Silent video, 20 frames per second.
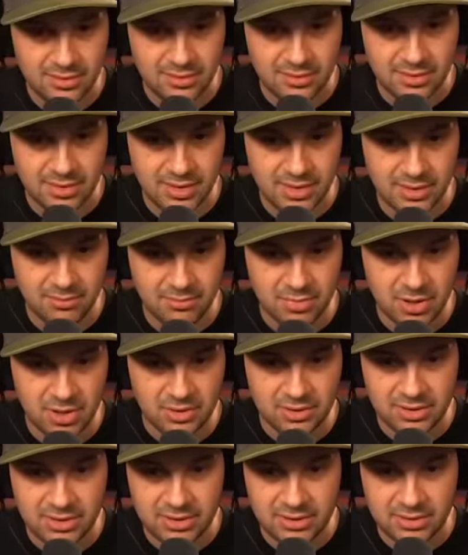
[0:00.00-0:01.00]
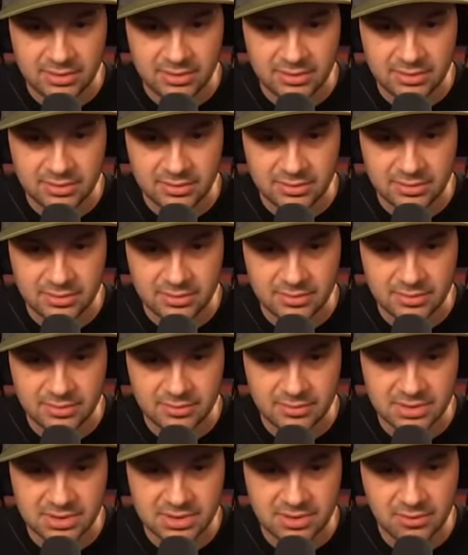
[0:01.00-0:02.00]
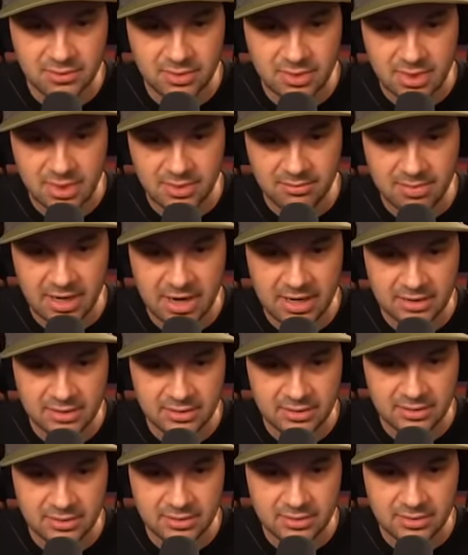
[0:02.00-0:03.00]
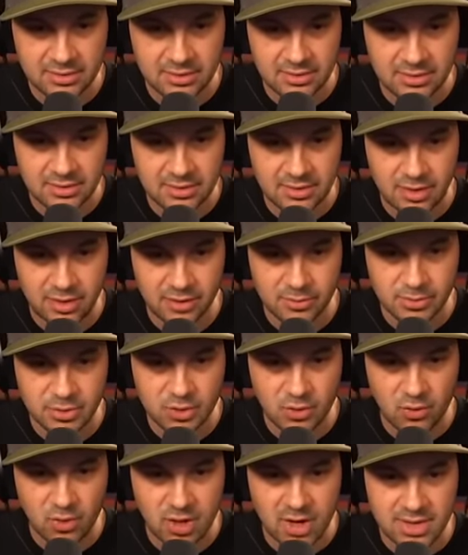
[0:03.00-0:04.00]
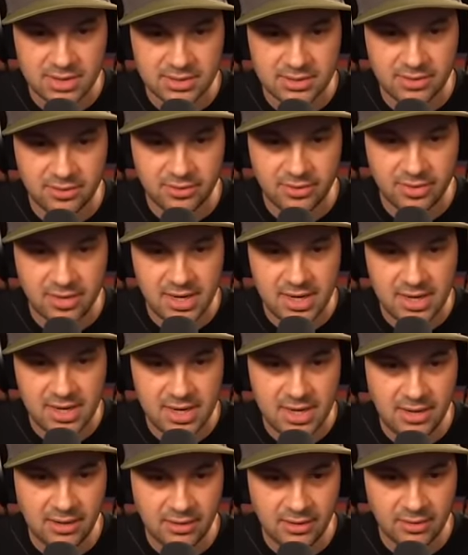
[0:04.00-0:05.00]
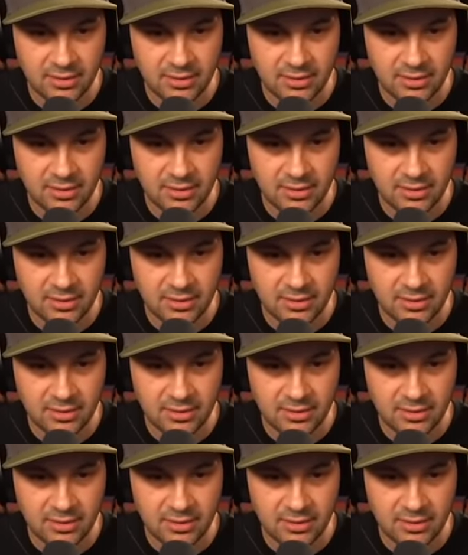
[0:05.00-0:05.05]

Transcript: All right, Baldy. What's going on, man? Arms crossed, you're thinking.